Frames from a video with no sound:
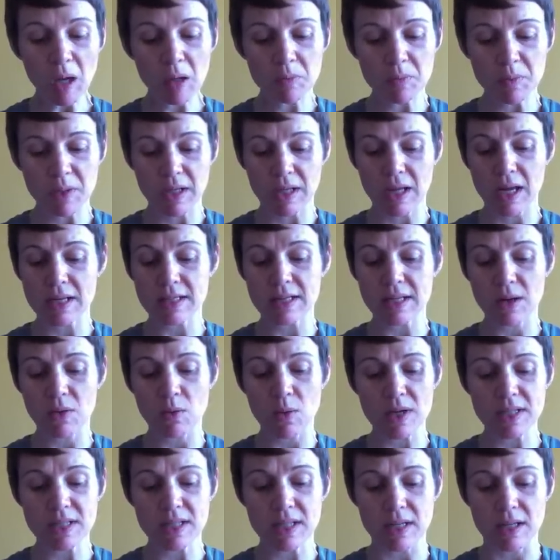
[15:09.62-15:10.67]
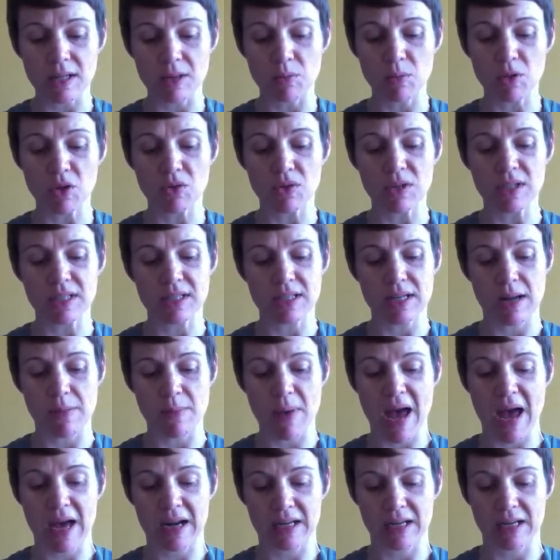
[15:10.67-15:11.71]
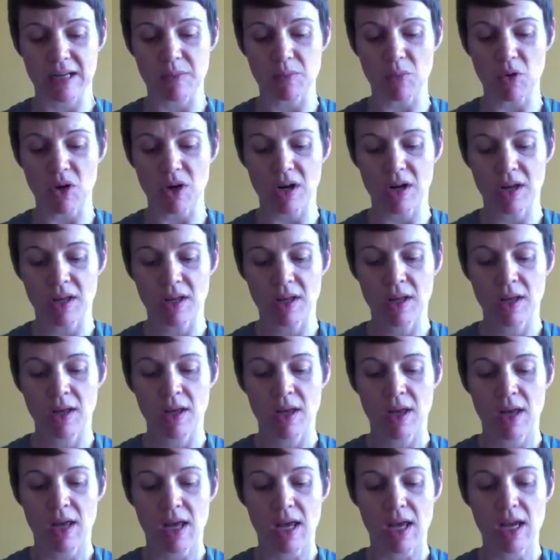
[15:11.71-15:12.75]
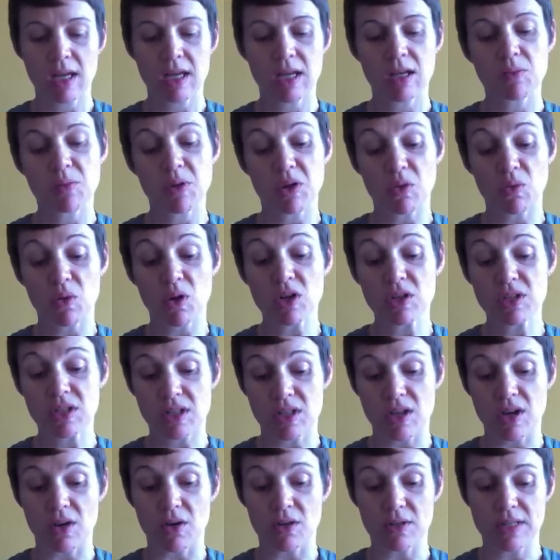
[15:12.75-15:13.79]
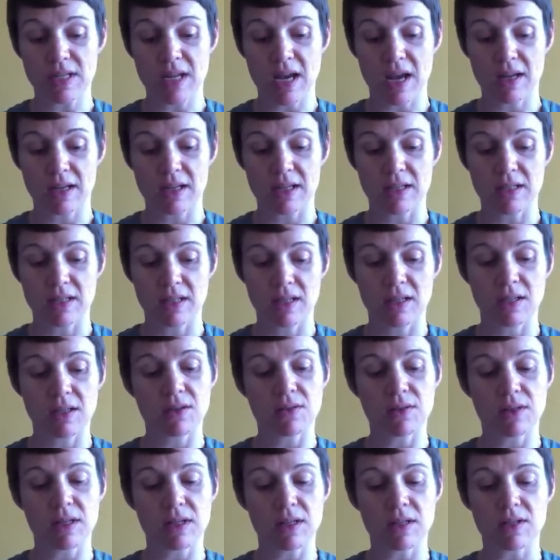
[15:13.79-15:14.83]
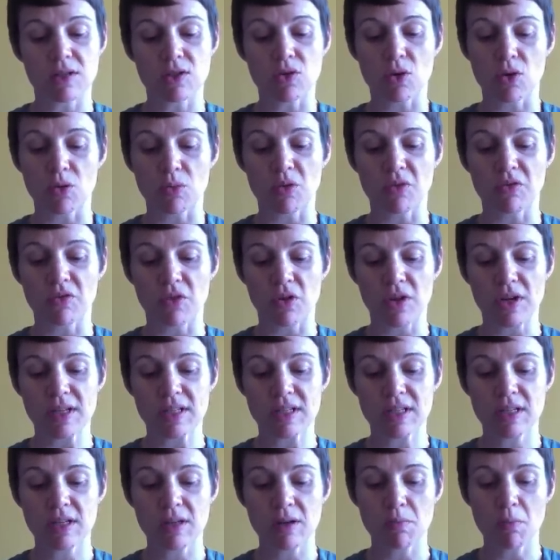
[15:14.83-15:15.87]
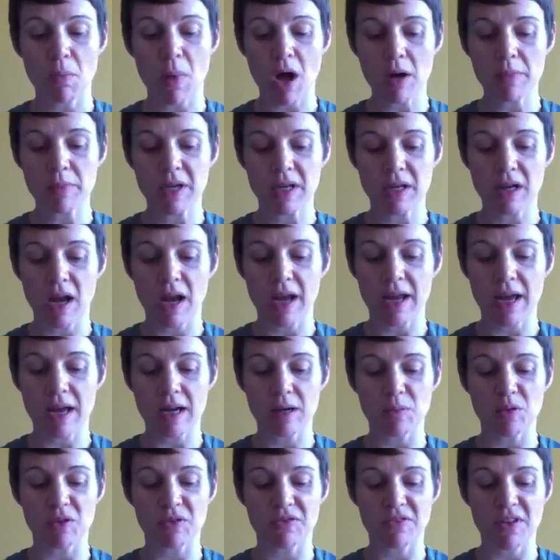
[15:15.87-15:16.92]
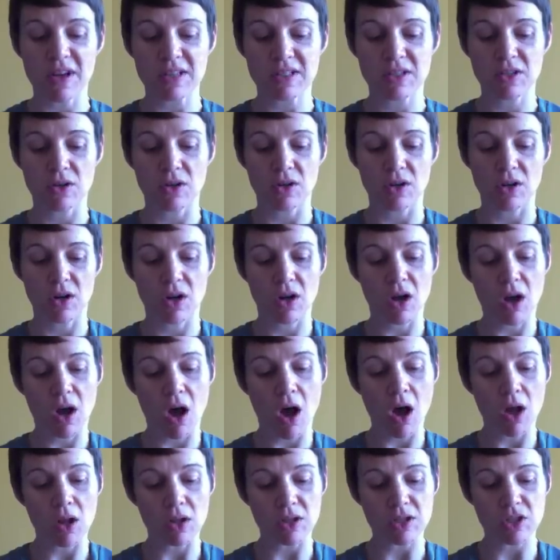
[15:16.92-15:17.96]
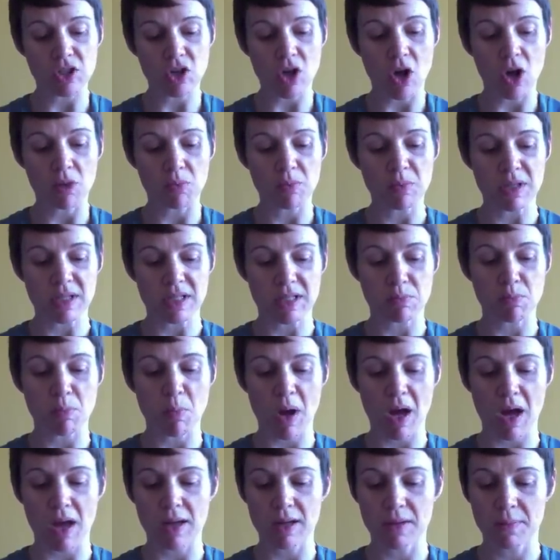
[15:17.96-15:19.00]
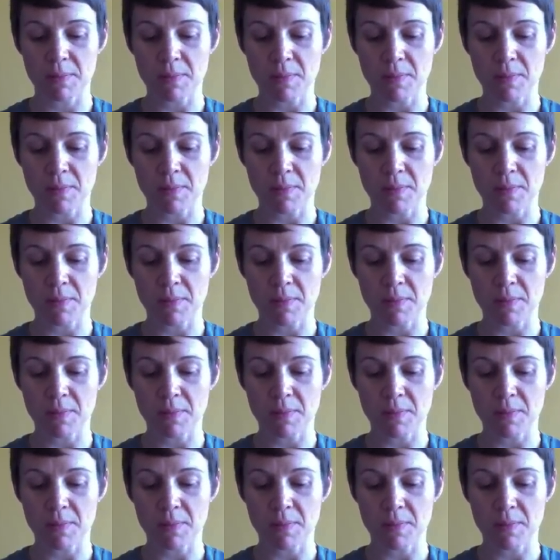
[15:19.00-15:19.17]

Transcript: because I wasn't in the mood to stay mad anymore. It could be worse, though, Dad continued in his normal voice. Mommy and I had a professor in college called Miss Butt.